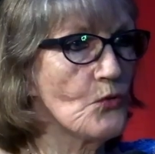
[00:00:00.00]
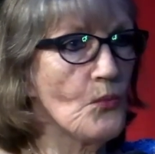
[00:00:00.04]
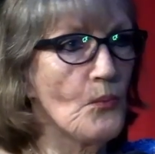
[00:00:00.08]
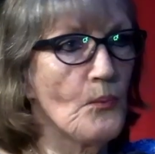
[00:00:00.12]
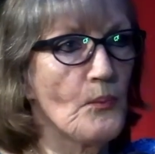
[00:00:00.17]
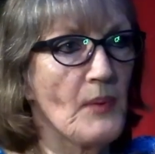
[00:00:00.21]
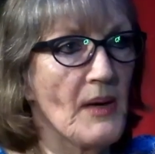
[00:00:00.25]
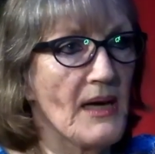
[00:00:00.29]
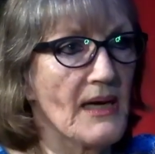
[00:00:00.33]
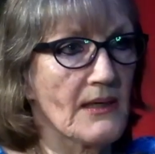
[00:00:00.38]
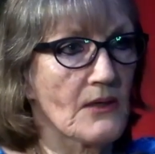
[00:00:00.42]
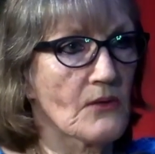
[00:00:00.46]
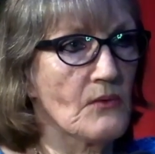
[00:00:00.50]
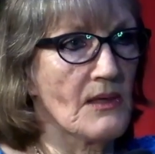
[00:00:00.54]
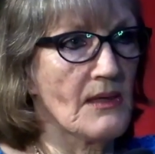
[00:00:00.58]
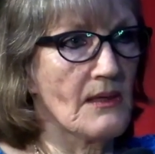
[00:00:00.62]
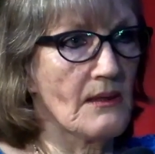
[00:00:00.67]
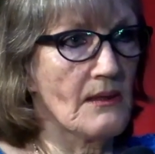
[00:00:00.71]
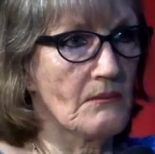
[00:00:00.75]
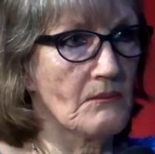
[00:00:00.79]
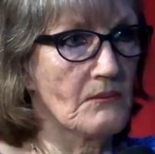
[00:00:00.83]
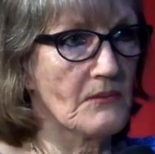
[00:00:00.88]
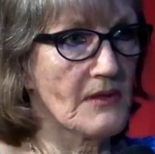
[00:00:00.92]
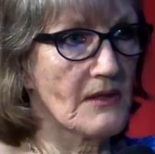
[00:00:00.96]

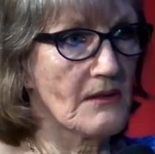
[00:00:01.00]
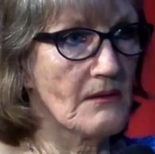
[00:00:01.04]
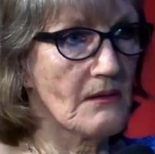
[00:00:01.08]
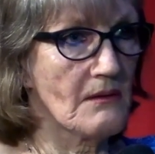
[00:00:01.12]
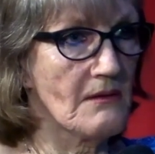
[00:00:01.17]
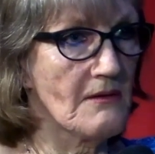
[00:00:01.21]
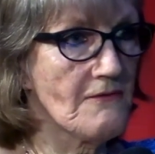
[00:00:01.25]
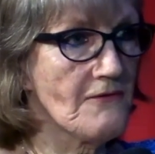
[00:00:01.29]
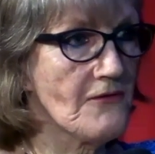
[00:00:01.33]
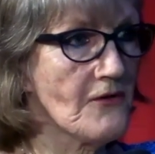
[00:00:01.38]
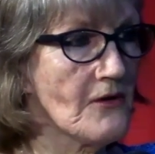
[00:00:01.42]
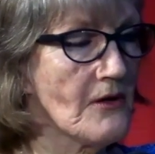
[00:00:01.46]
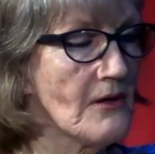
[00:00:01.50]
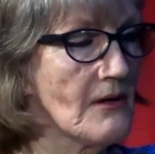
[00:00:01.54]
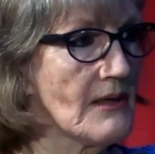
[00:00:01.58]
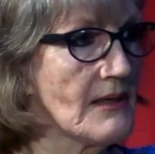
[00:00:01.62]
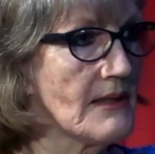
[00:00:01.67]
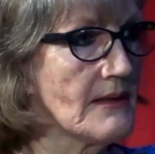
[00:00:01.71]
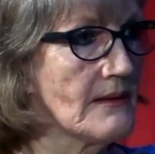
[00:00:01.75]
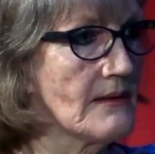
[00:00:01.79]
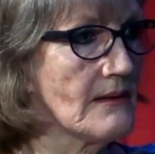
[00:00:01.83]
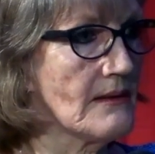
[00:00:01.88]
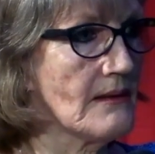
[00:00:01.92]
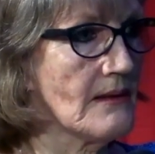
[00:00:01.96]
background that I
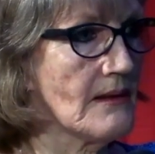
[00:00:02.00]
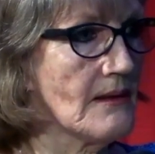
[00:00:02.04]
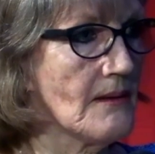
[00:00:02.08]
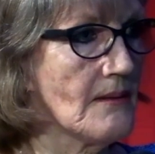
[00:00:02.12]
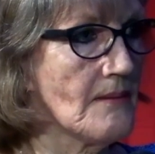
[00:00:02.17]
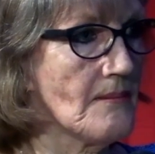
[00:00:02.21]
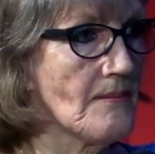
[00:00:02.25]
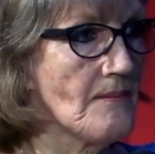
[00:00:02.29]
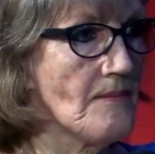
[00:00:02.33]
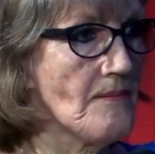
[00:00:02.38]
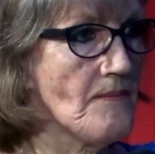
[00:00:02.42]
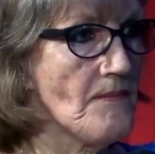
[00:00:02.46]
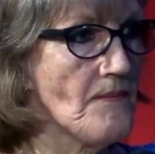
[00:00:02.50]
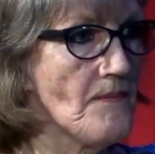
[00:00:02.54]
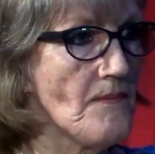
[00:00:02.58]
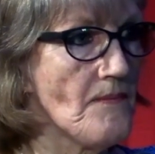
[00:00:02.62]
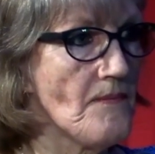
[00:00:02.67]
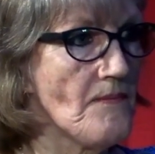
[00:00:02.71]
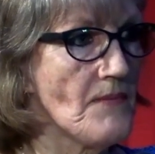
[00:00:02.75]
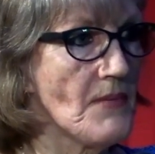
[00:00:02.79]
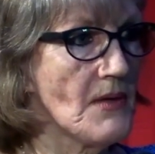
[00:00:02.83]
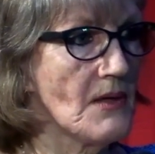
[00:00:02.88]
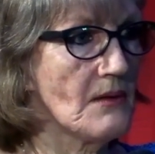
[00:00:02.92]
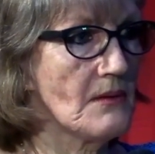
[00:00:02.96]
find
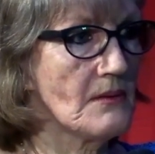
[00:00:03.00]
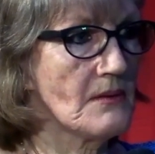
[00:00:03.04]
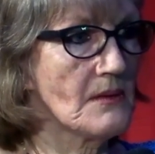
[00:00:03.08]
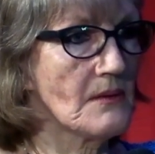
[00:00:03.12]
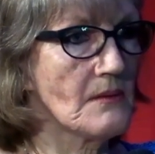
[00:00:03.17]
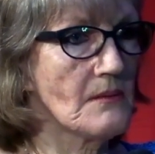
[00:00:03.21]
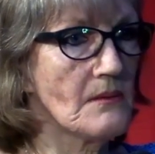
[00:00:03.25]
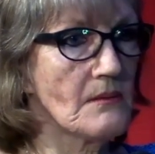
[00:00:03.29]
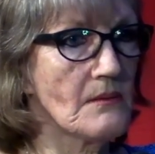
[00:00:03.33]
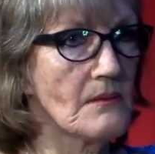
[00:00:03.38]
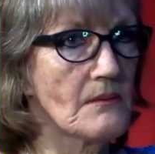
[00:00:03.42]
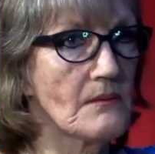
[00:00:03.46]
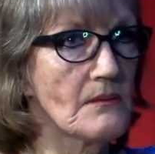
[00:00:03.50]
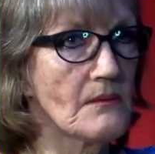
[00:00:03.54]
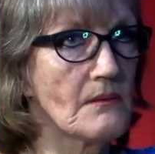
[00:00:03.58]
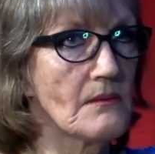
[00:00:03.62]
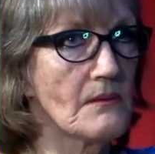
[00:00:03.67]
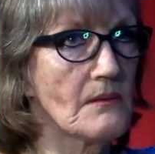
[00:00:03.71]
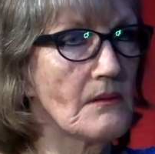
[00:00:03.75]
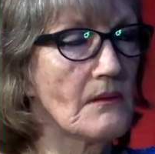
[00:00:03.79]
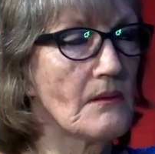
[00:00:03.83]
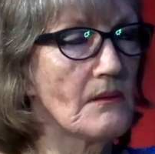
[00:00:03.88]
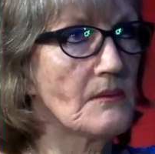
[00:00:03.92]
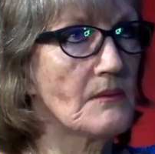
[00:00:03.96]

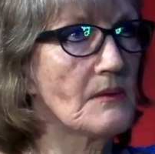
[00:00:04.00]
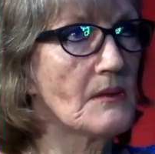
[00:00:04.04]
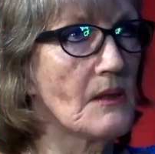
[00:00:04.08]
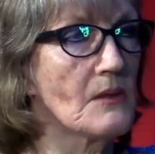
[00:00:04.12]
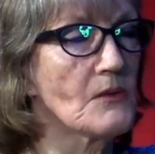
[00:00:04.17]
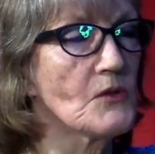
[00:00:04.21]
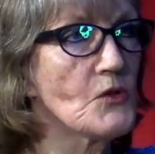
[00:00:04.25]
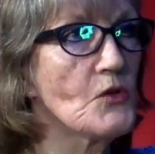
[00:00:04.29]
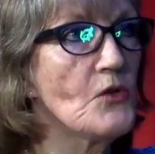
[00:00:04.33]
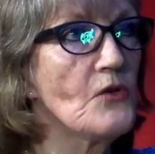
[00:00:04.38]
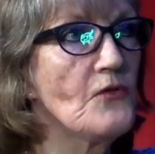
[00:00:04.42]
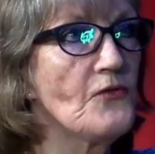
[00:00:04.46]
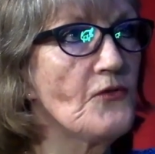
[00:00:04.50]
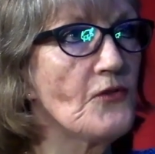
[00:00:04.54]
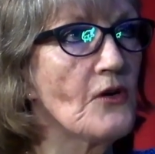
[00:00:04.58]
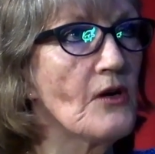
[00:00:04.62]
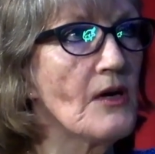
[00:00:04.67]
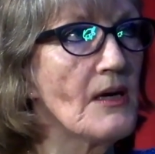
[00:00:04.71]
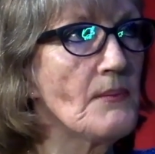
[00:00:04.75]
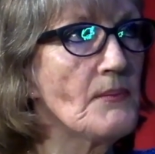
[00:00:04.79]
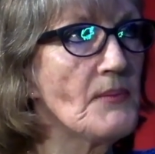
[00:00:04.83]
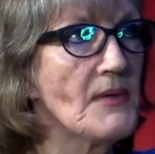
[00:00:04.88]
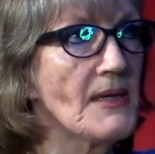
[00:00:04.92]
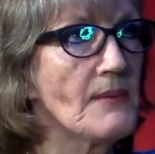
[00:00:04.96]
that you
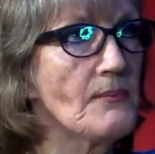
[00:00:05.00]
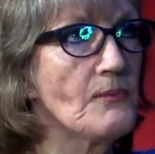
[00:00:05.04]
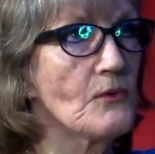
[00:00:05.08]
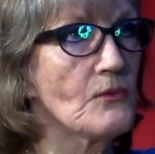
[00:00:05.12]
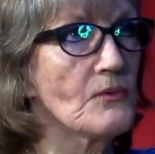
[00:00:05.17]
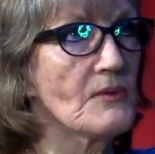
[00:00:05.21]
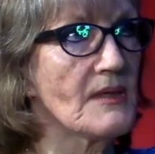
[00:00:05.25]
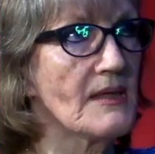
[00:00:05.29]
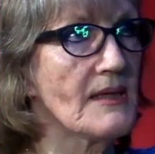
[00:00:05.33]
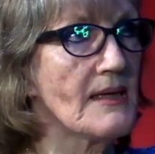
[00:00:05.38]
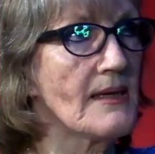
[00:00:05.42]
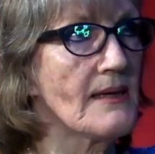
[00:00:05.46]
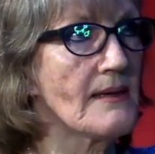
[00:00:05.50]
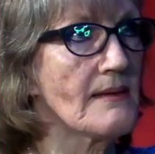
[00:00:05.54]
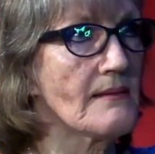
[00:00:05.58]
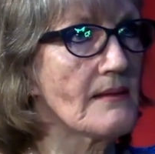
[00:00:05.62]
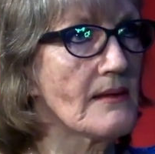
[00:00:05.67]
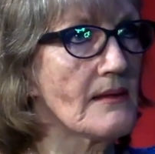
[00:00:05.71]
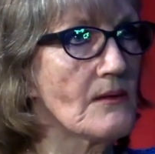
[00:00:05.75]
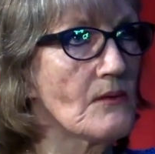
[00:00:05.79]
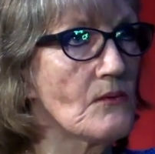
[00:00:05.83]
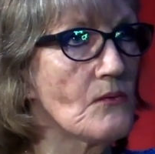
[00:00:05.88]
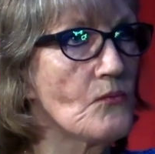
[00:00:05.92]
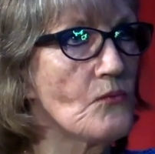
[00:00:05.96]
find people there that
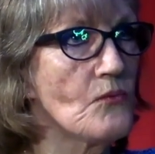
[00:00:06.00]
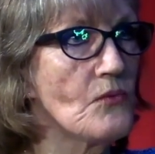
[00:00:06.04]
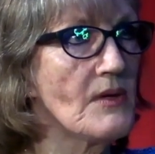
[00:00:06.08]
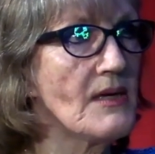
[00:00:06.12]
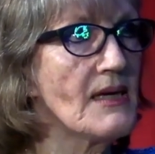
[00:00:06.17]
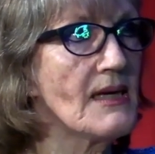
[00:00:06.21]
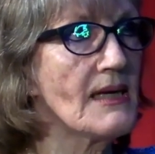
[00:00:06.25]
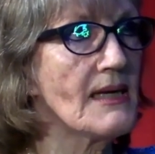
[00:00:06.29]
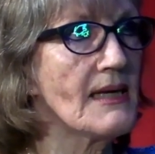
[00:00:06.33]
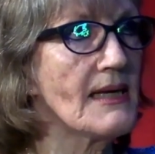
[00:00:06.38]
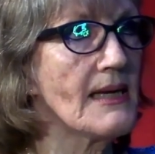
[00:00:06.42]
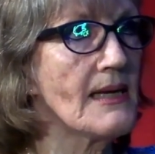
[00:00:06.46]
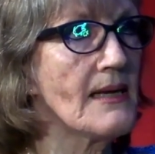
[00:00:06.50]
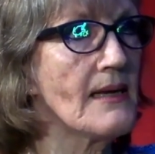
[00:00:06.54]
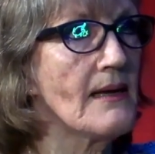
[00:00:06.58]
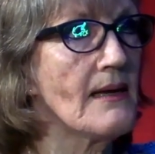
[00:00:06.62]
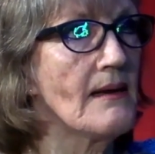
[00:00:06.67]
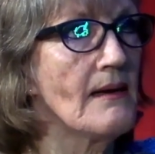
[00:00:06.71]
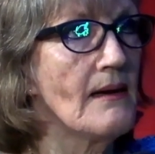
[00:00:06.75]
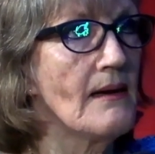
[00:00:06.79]
are really